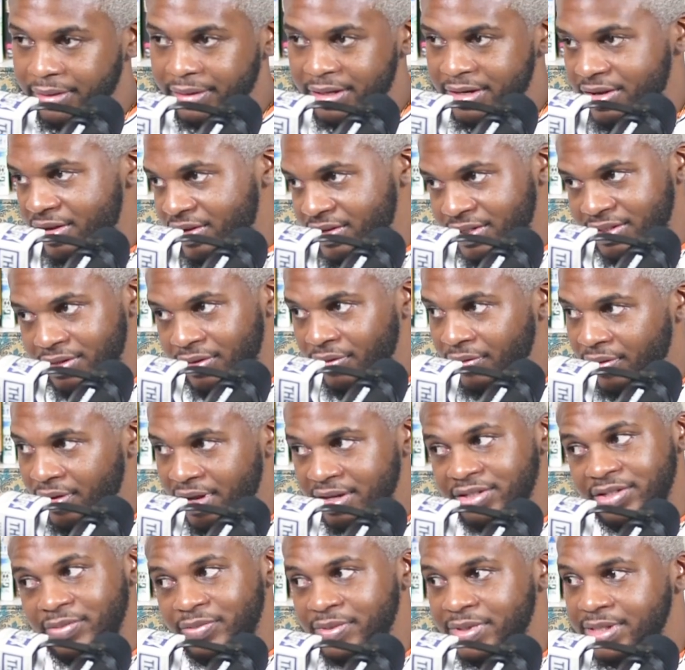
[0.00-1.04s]
Mm-hmm. So
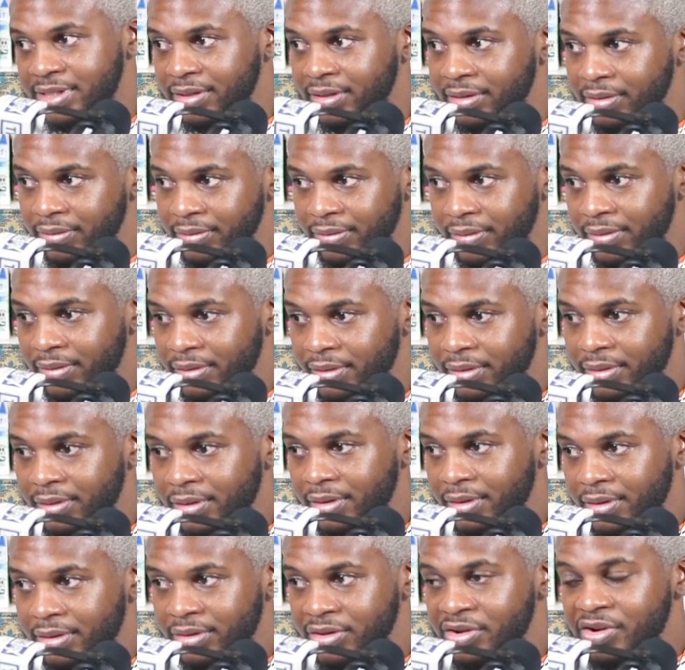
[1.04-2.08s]
that's what we see.
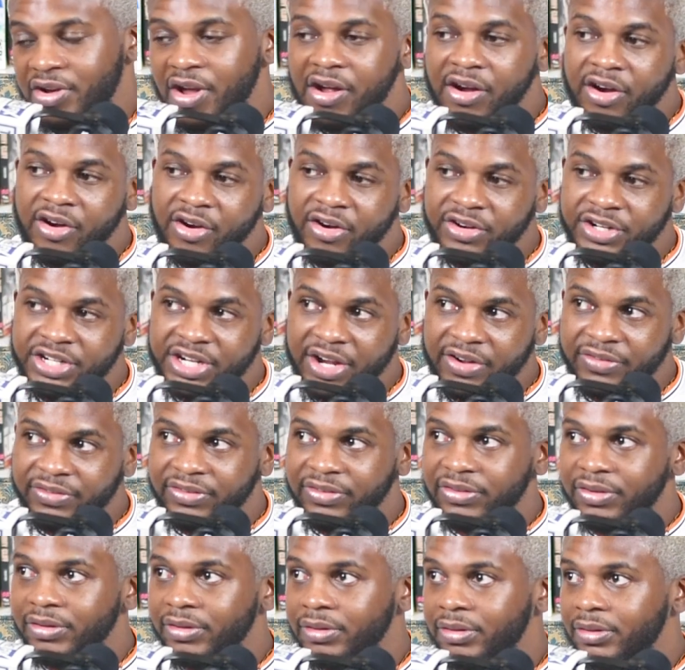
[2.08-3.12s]
You true, concur, true,
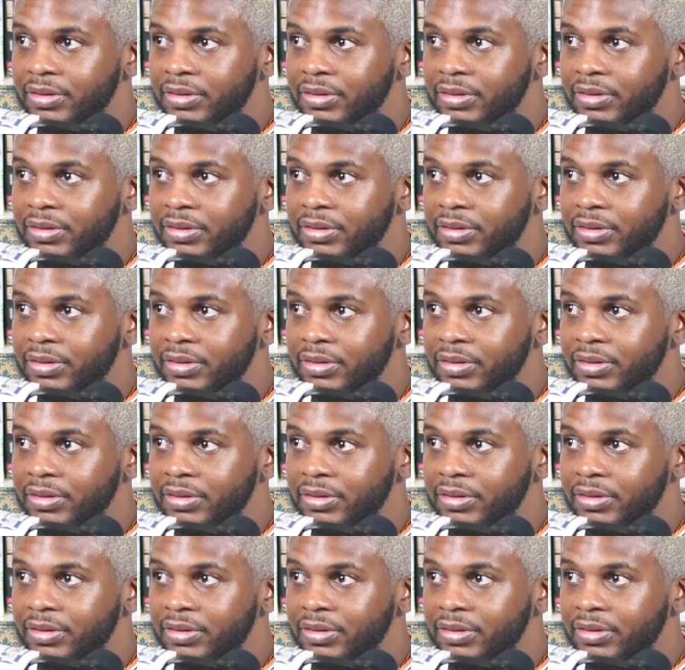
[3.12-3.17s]
true,